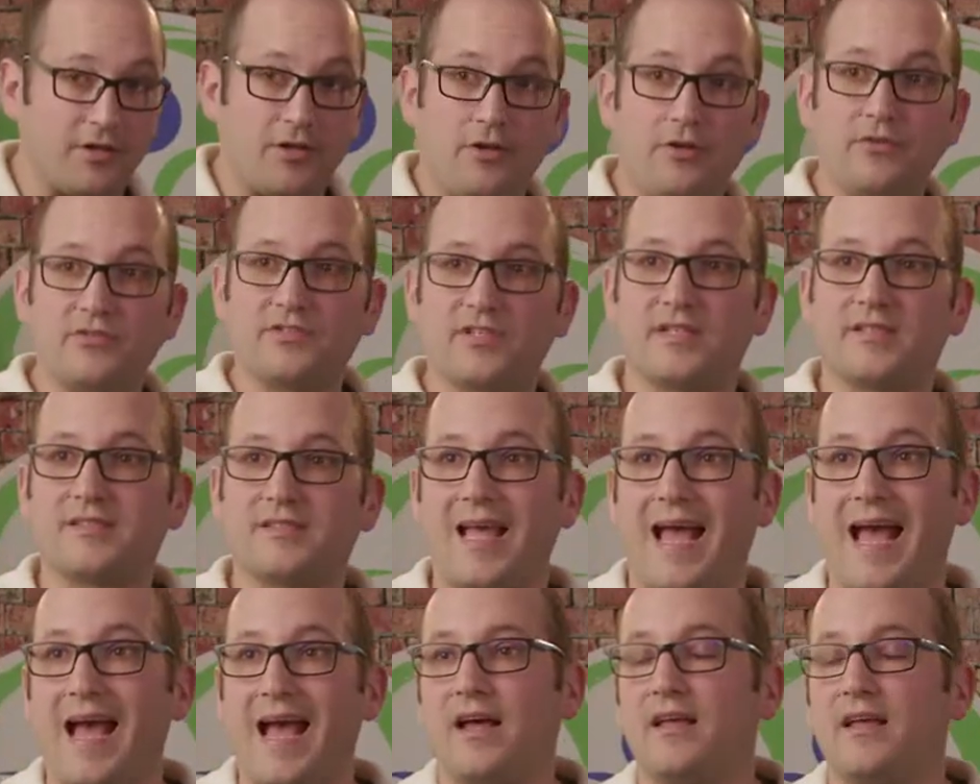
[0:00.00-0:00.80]
use this,
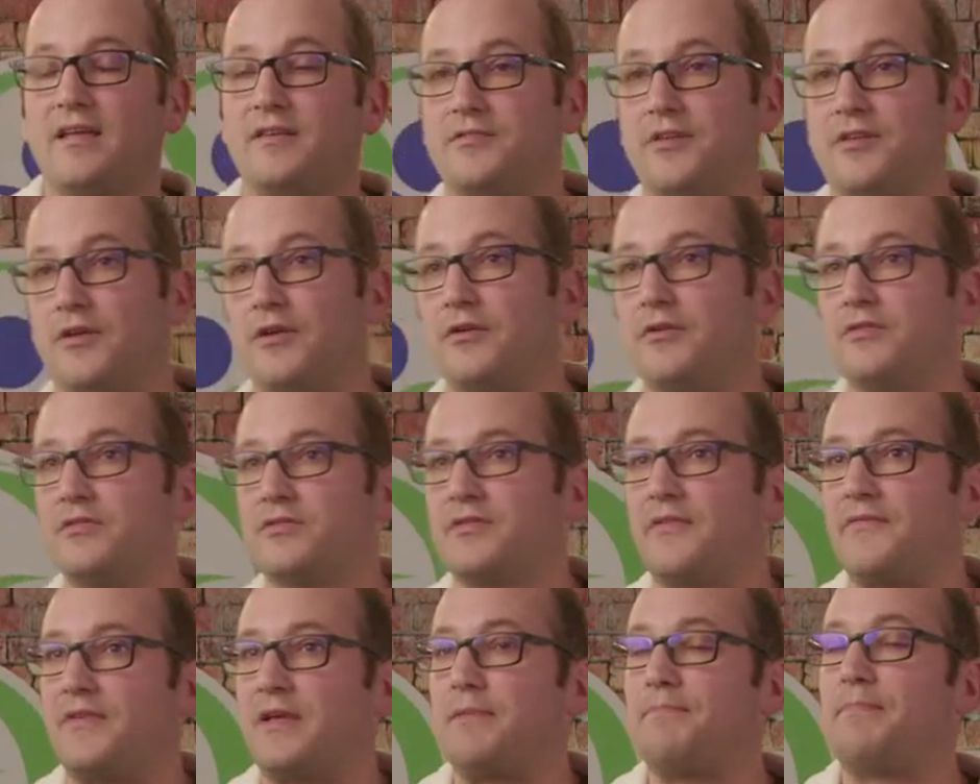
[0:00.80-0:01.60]
at, so you use
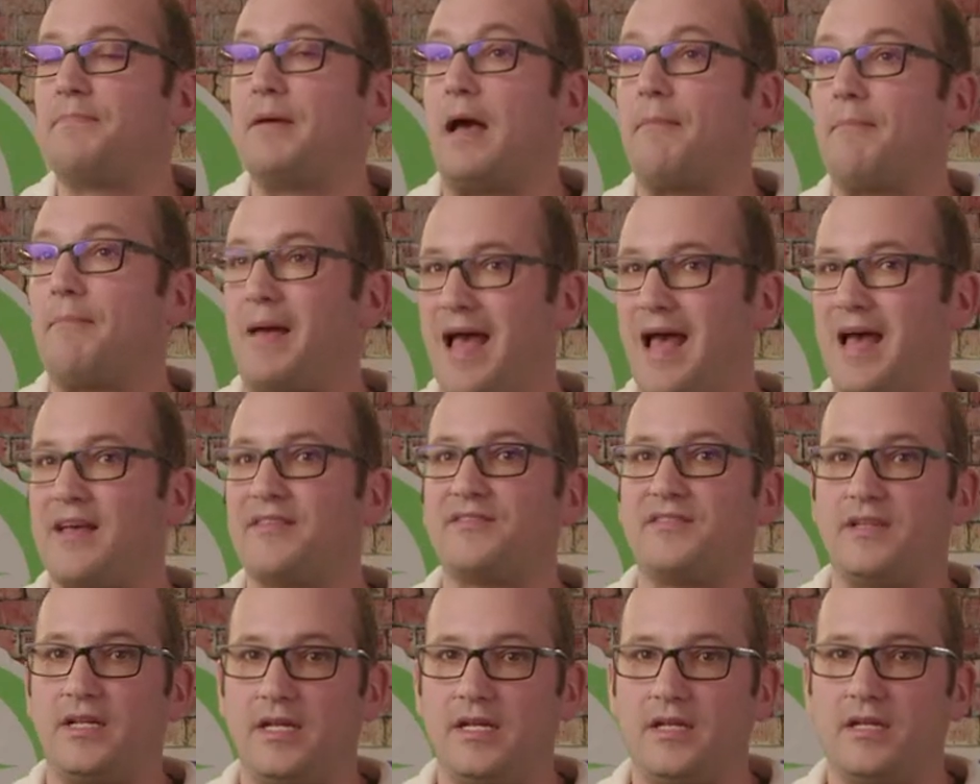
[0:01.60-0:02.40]
a VPEP as
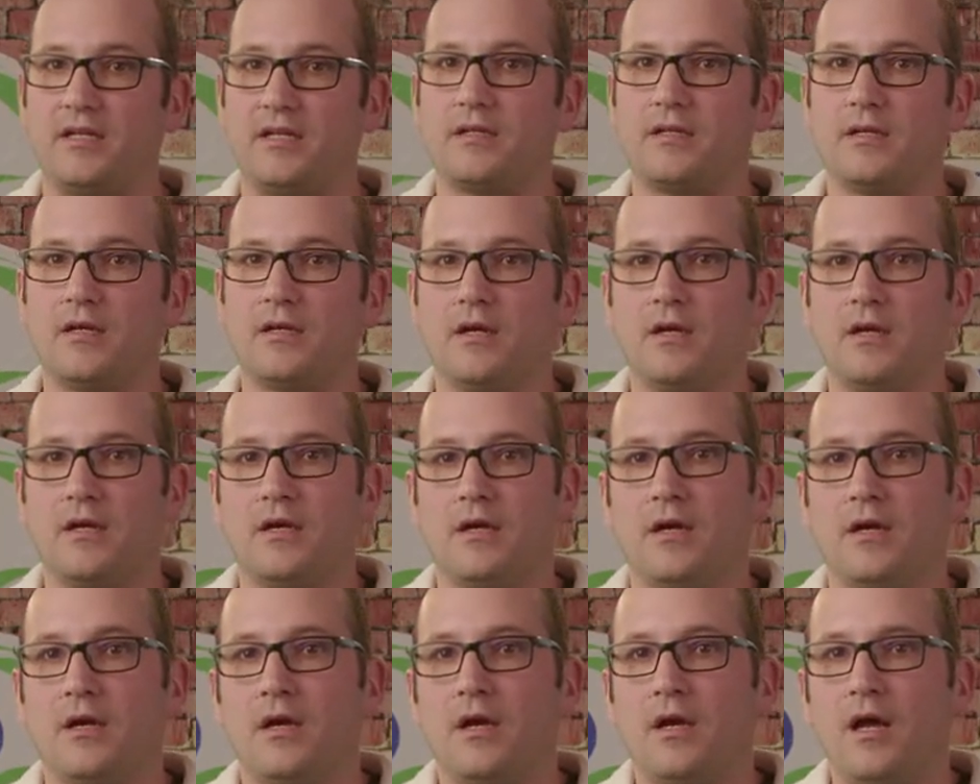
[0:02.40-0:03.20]
needed.
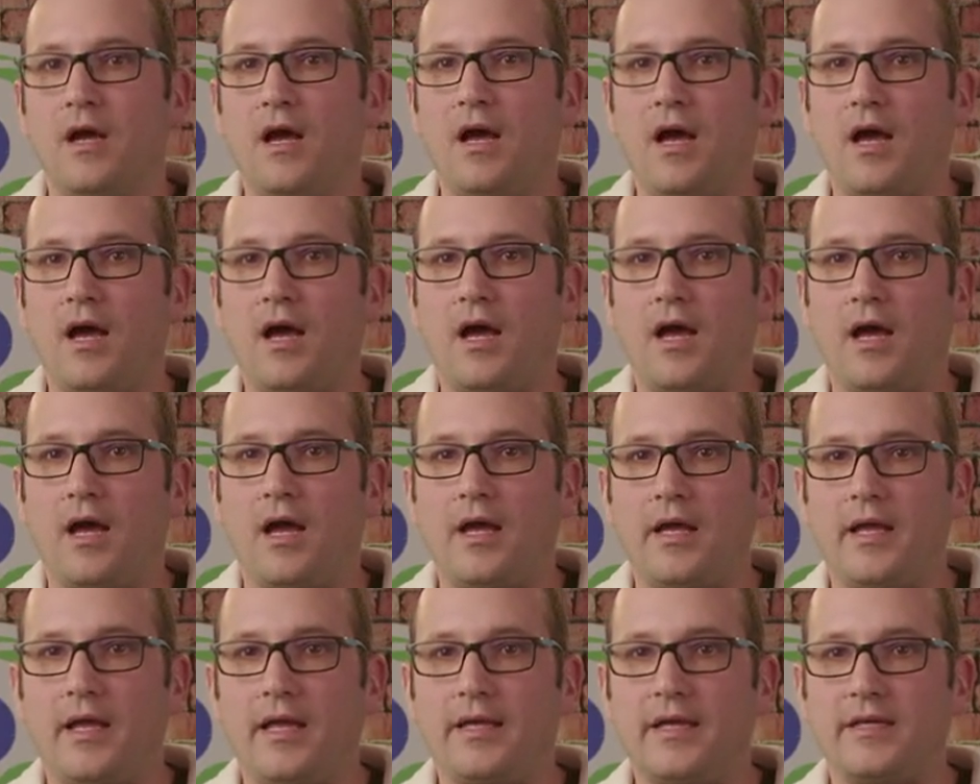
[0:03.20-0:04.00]

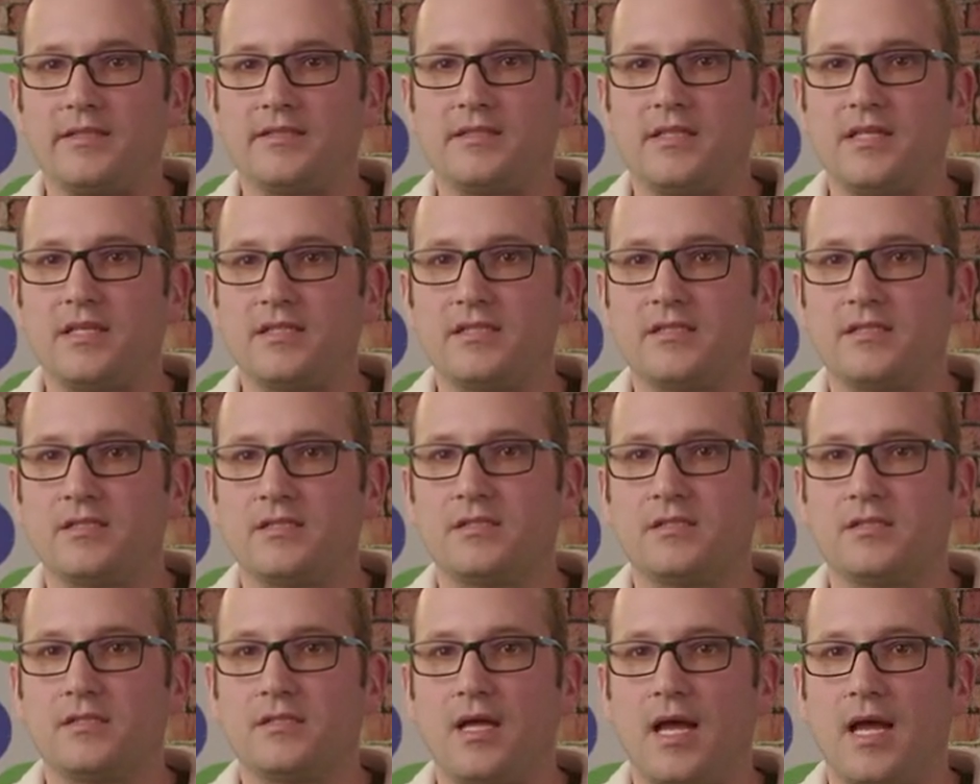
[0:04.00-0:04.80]
Uh, is
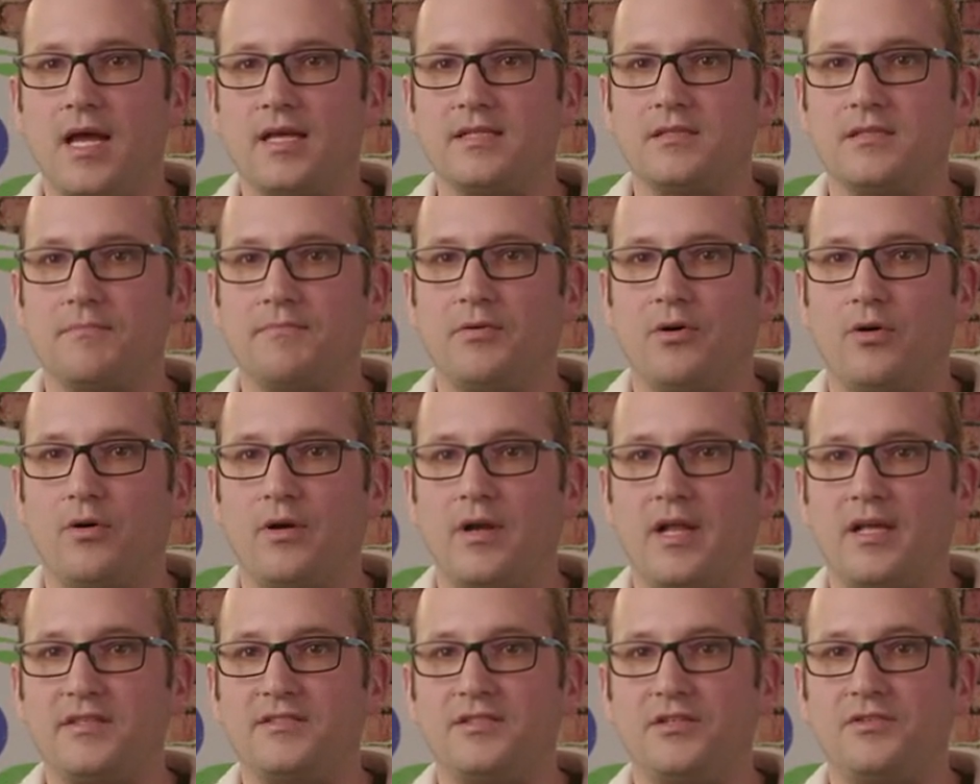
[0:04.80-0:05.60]
this as
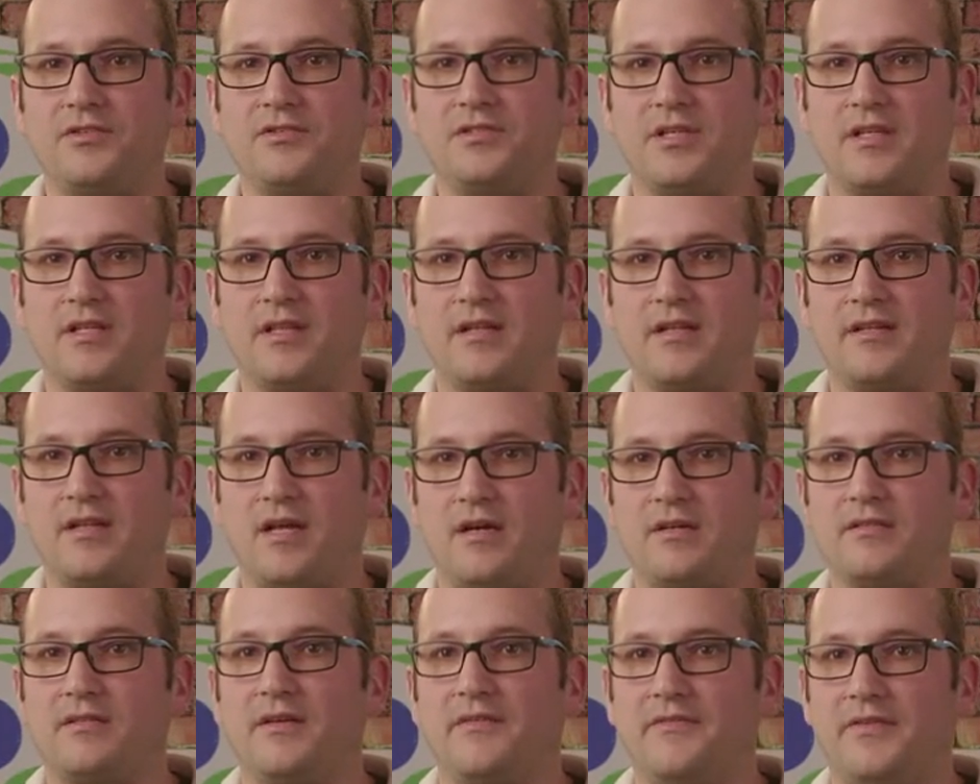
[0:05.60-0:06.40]
important as using the
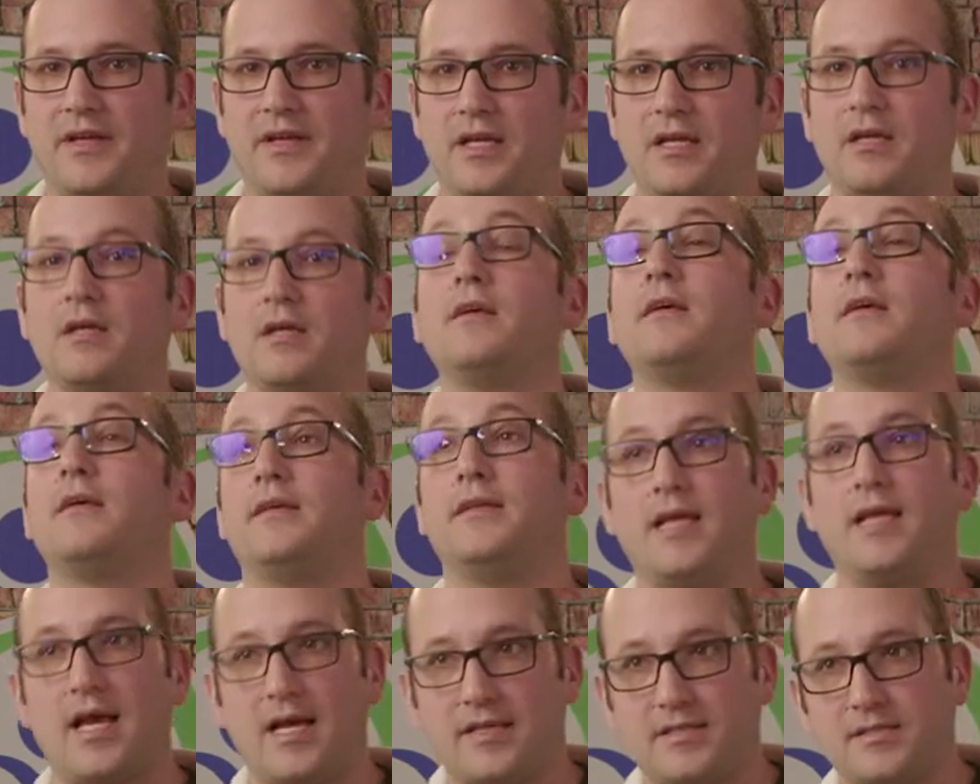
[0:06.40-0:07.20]
delta V?
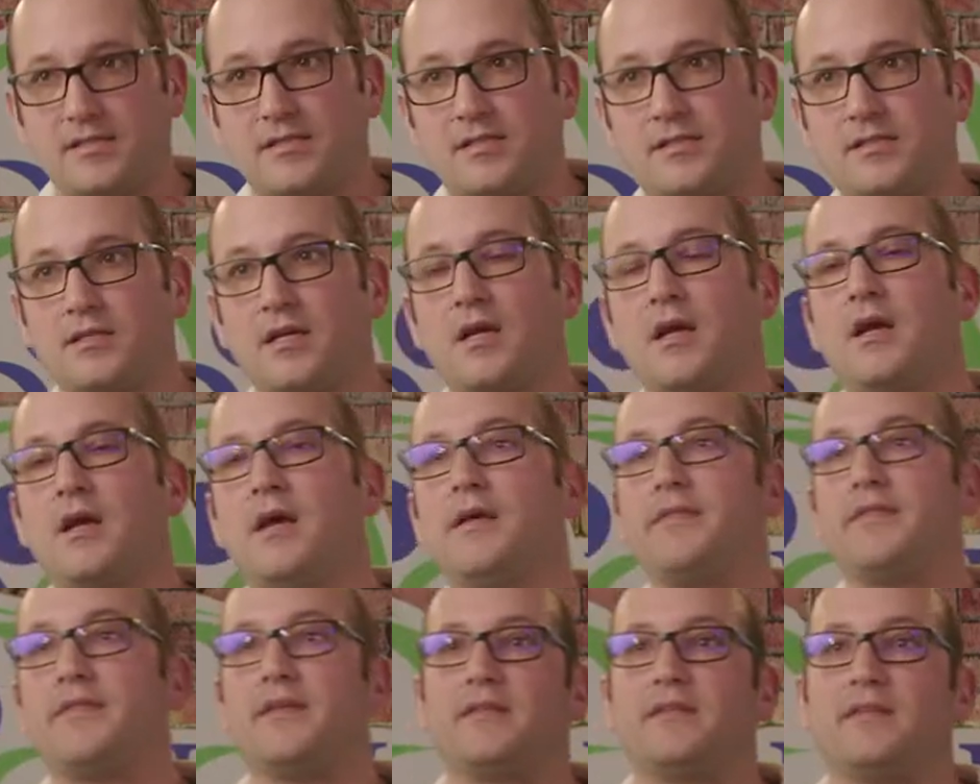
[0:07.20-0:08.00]
Yes,
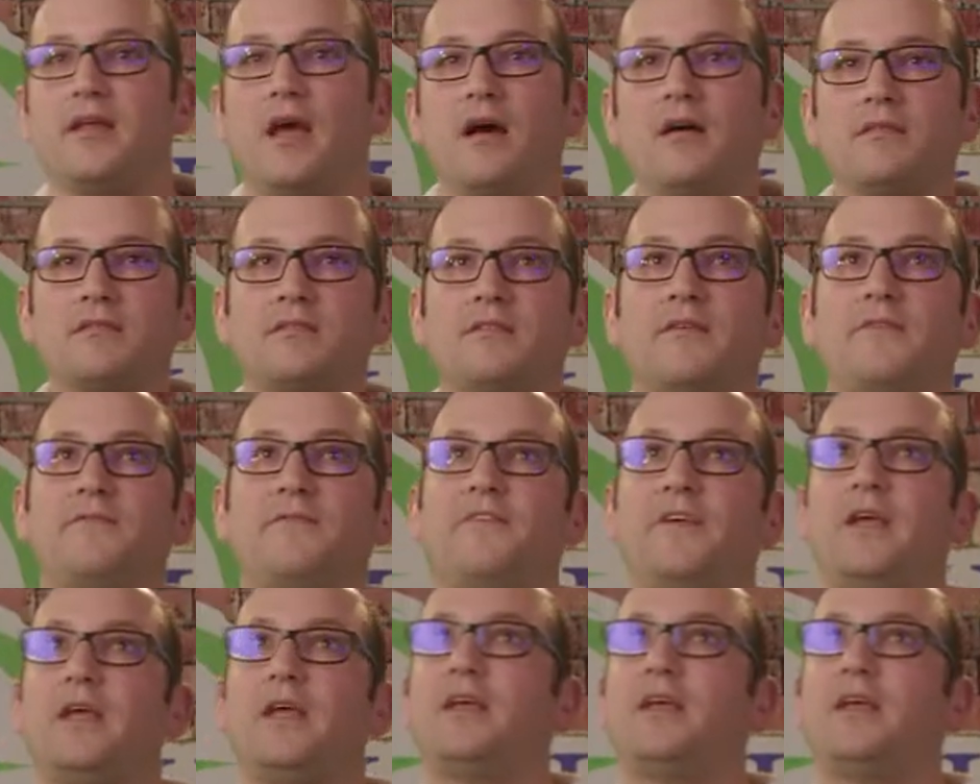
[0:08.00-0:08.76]
the delta V.